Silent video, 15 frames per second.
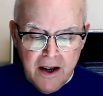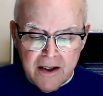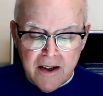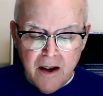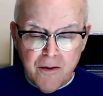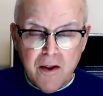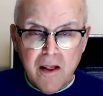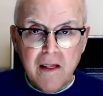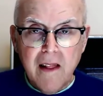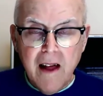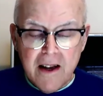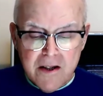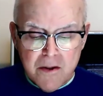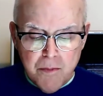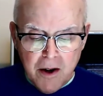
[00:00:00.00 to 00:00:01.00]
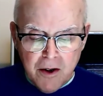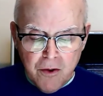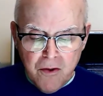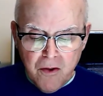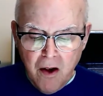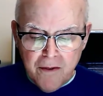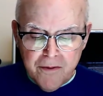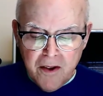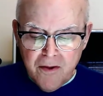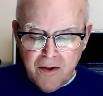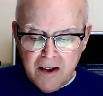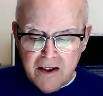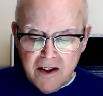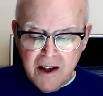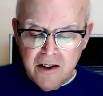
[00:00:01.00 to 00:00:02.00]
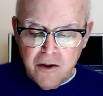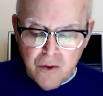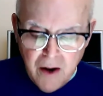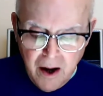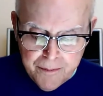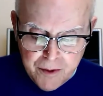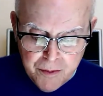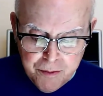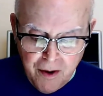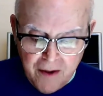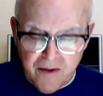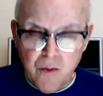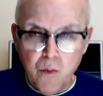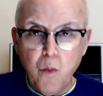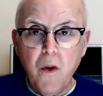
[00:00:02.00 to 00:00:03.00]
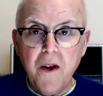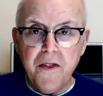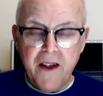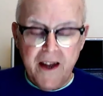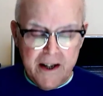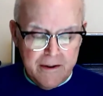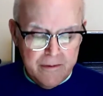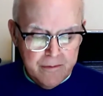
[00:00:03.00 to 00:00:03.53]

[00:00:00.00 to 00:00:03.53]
Nevertheless, Microsoft has continued up to present with it.